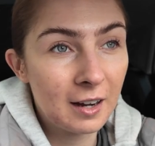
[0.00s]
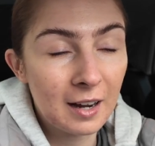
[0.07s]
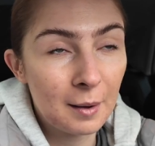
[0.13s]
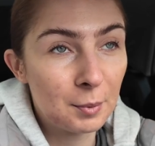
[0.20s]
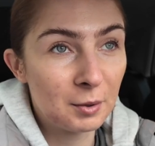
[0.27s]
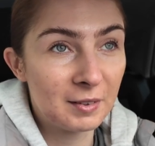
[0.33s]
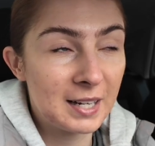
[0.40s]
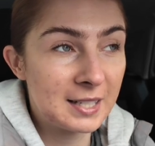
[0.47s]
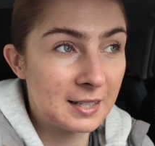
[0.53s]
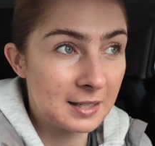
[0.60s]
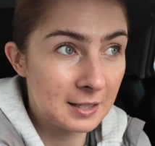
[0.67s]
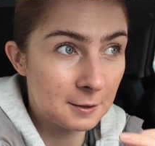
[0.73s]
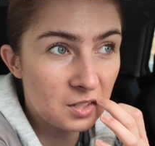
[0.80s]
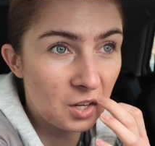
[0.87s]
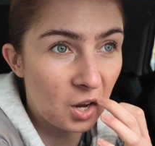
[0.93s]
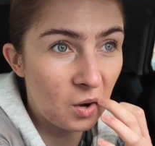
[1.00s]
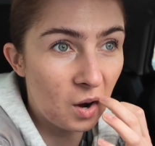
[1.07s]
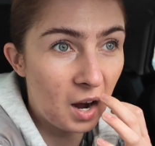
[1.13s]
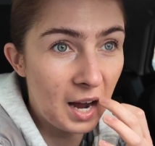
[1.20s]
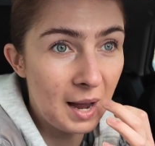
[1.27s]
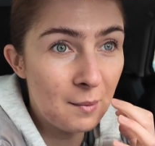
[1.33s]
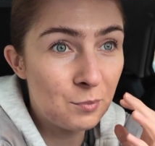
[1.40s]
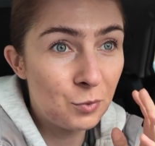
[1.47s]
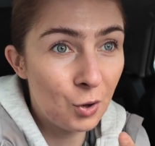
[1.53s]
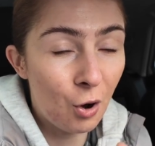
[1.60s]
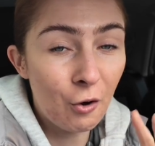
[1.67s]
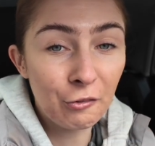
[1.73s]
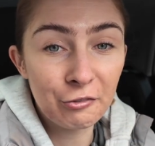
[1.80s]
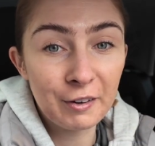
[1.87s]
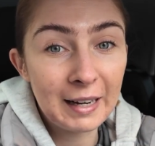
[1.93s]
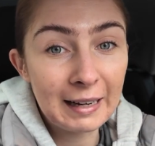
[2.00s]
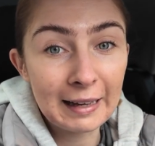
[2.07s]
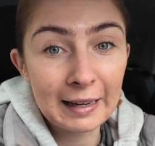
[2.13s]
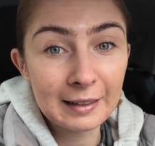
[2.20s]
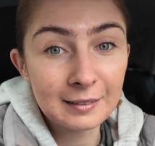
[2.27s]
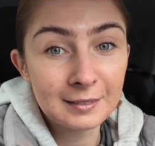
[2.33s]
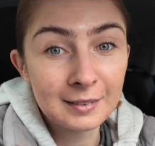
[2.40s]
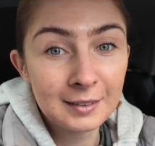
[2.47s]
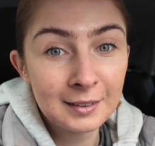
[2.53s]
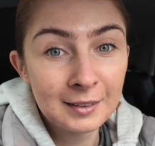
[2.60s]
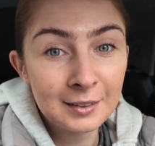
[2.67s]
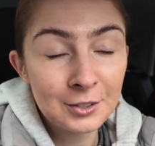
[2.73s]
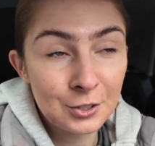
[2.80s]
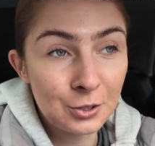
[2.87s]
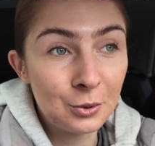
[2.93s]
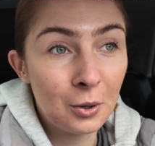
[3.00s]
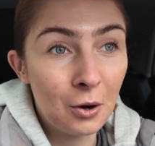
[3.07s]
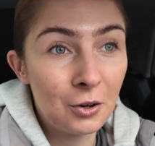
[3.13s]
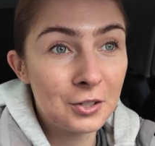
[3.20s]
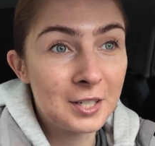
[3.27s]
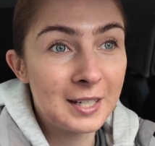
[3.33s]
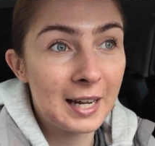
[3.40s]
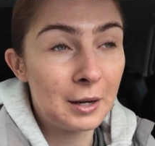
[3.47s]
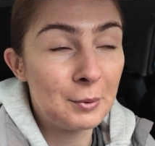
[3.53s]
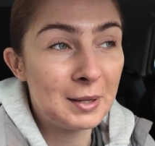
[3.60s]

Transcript: a couple of reasons. So I am not feeling too hot today.